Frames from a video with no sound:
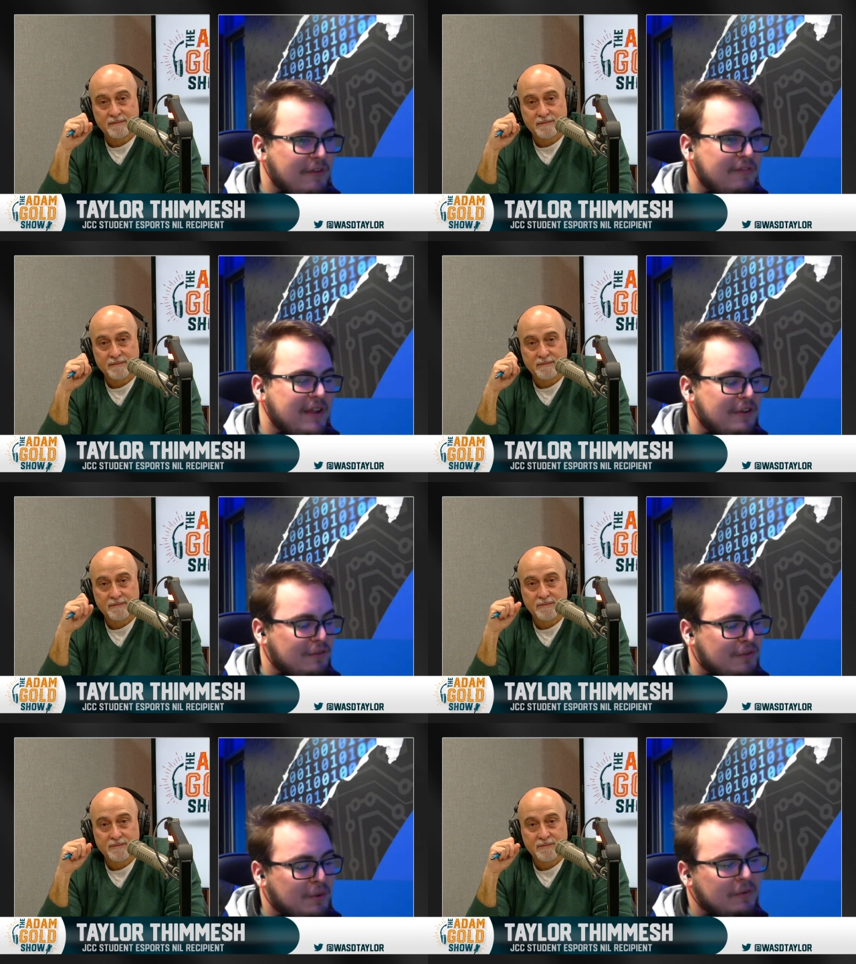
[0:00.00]

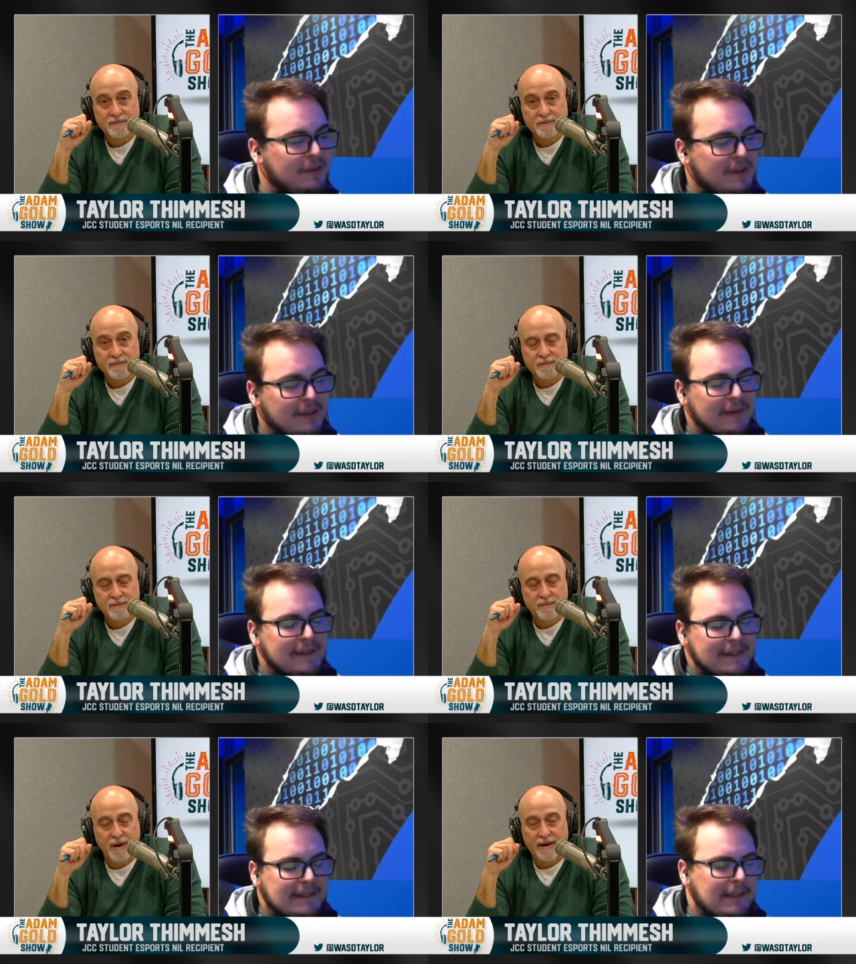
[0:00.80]
Speaker 1: 15 years old my
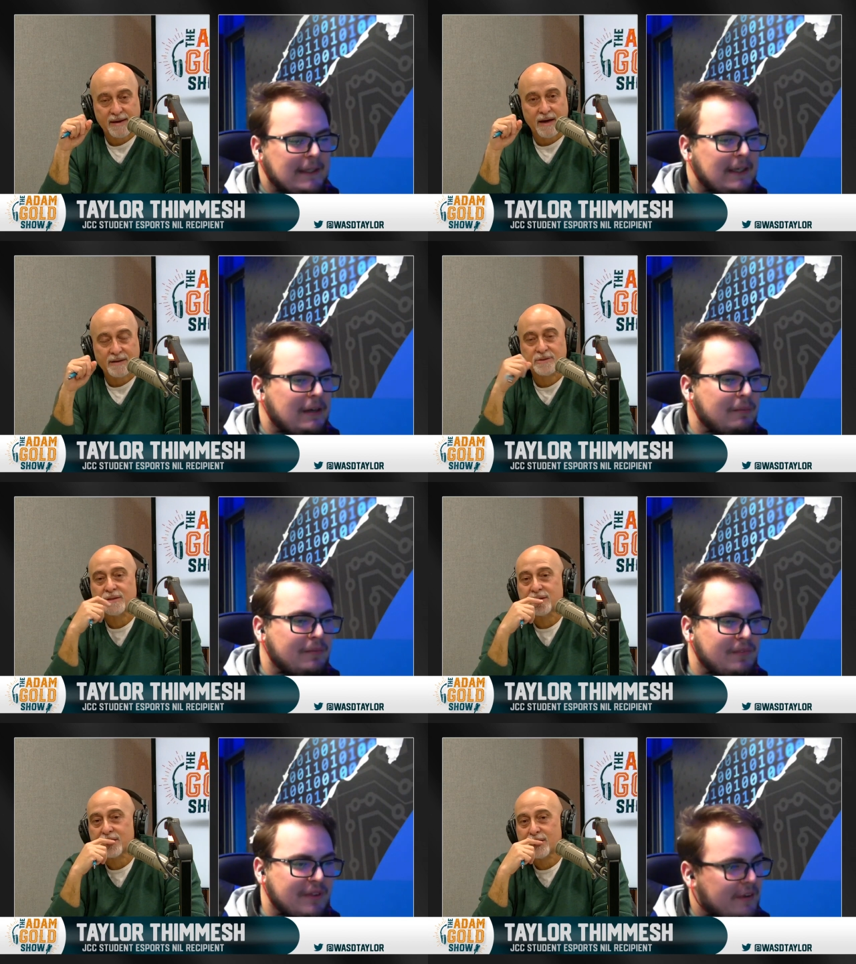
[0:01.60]
gosh
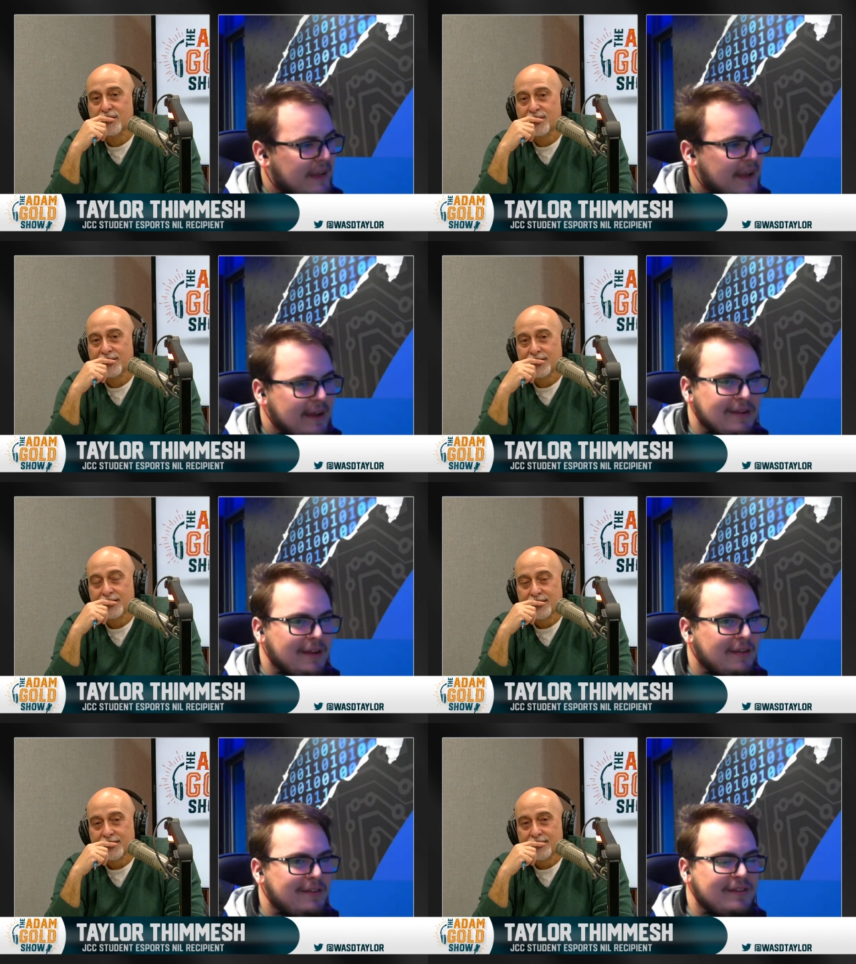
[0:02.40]
um so yeah
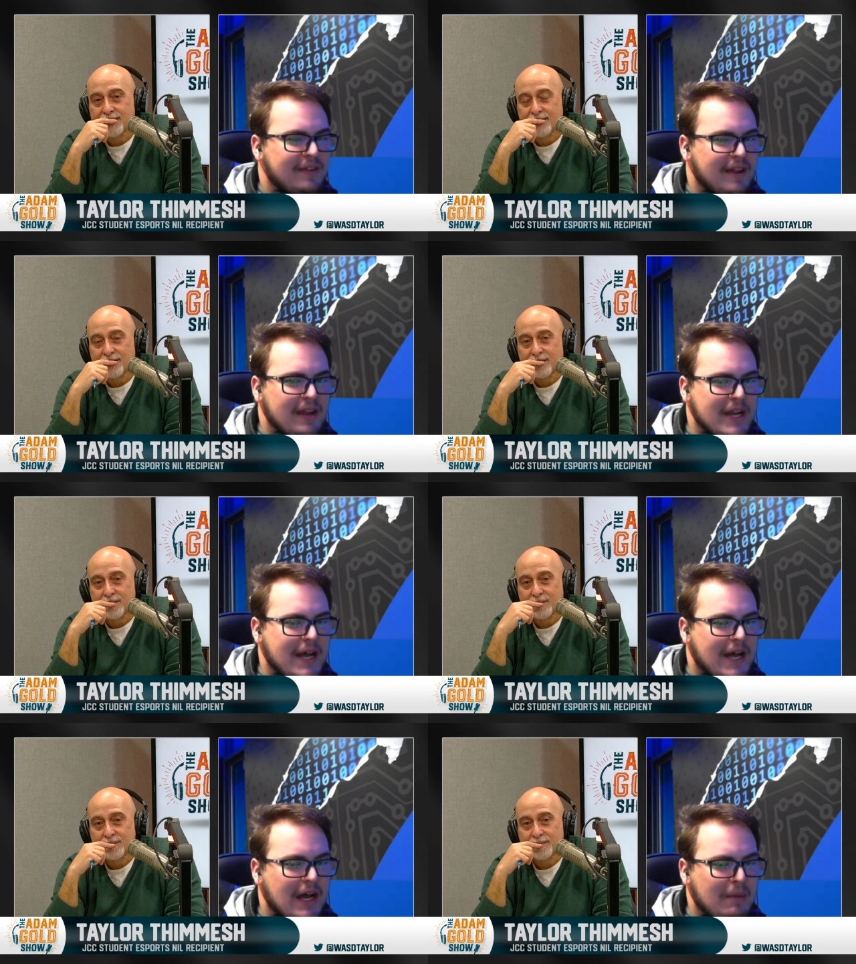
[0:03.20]
it, it's
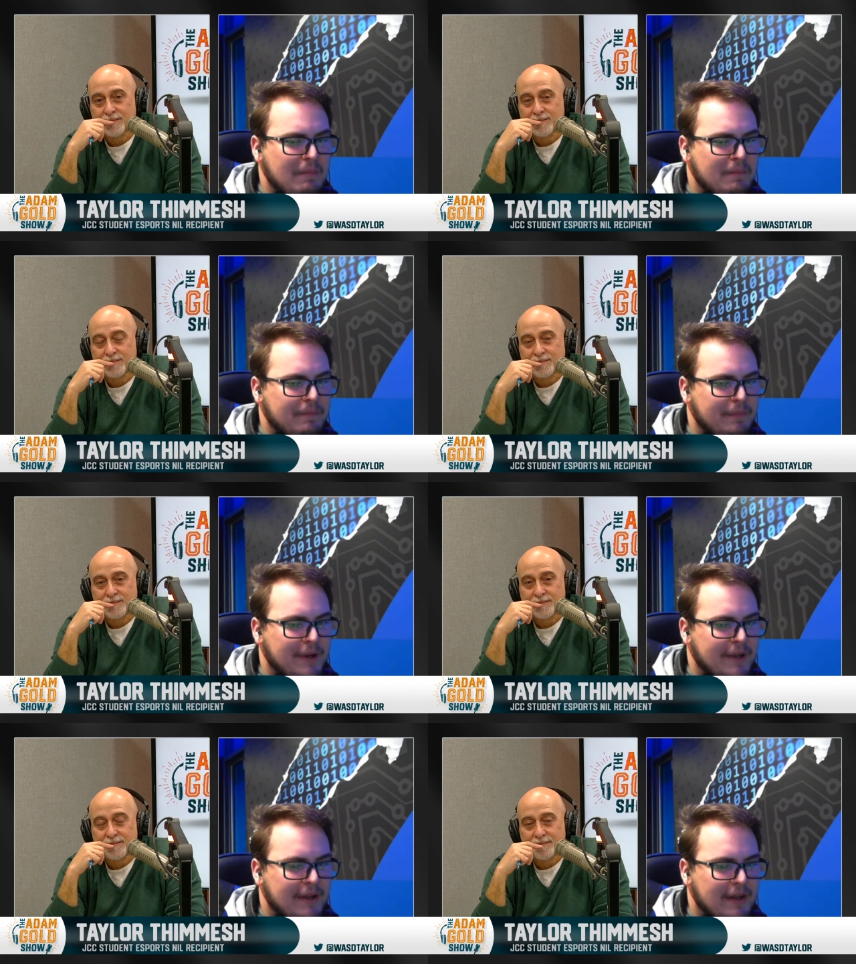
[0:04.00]
insane um
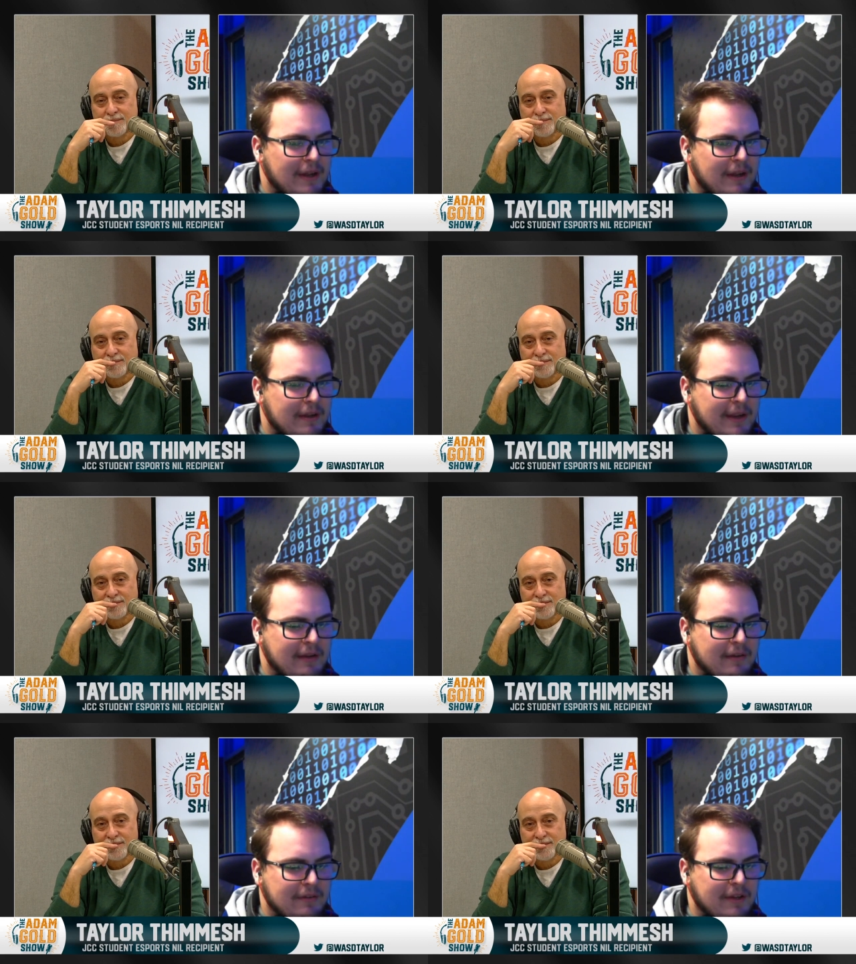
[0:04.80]
but uh
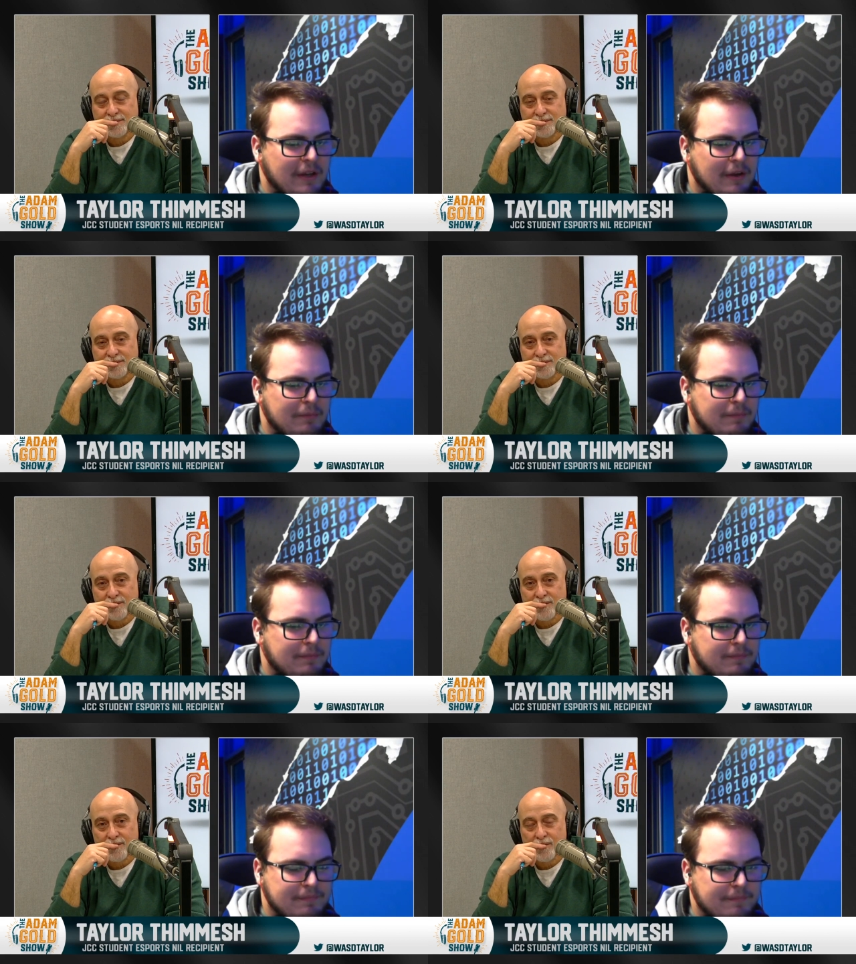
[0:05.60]
and you know
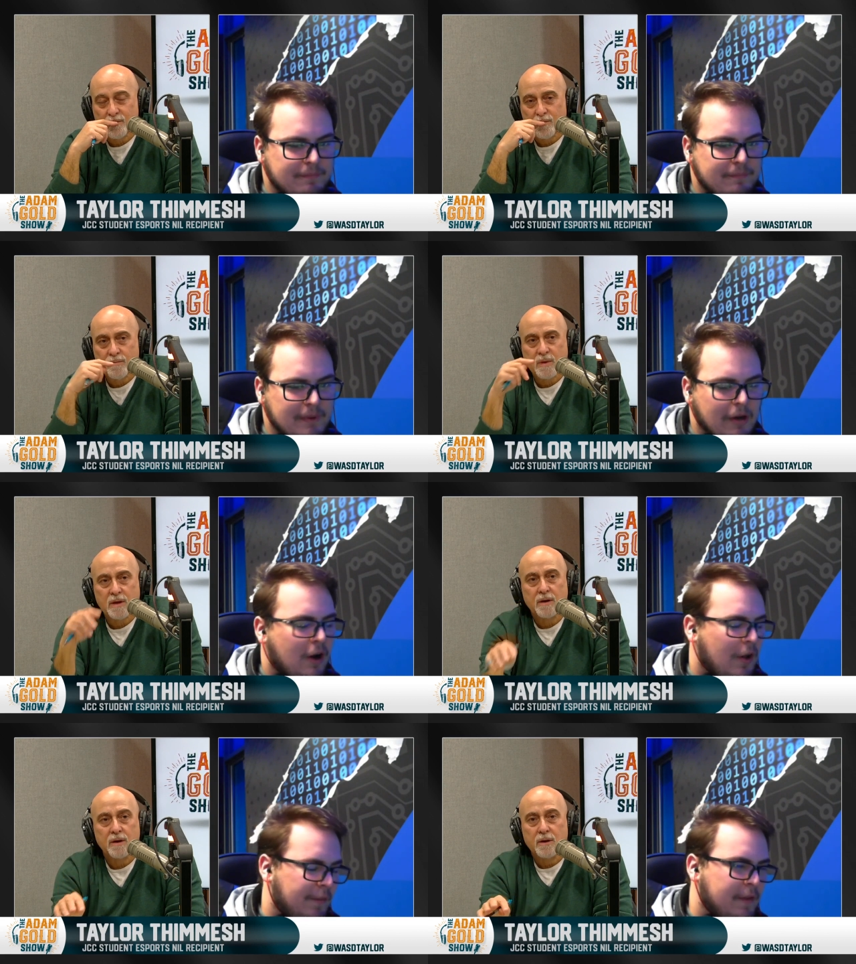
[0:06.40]

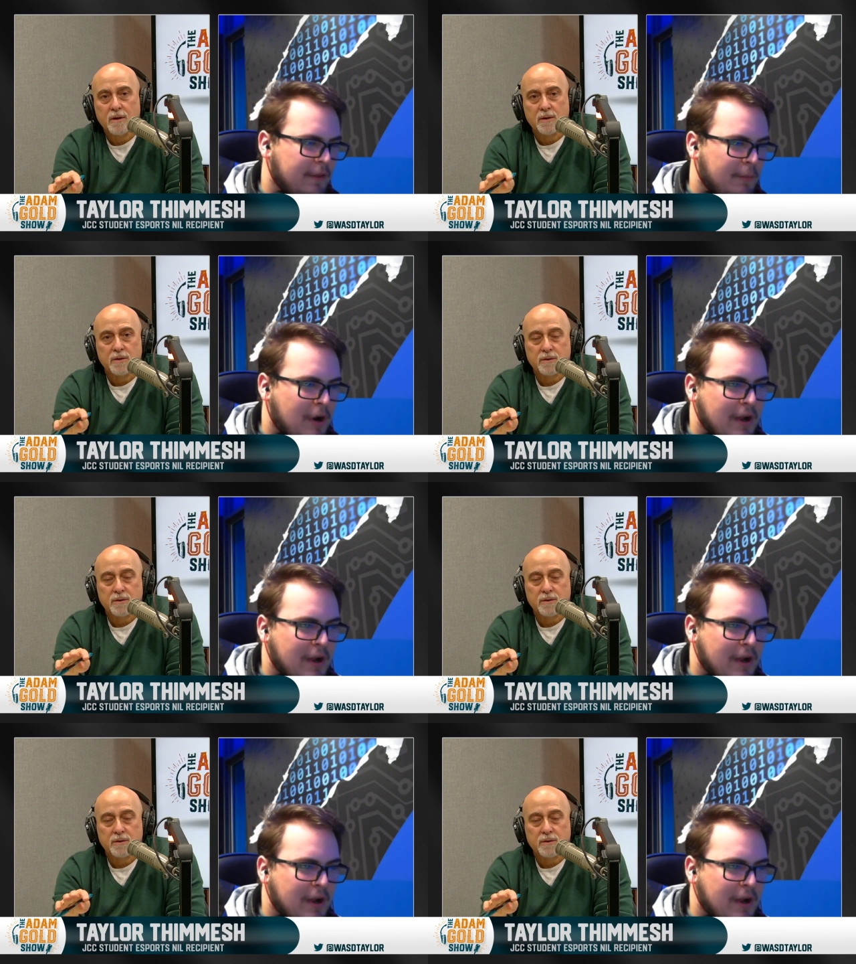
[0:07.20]
on the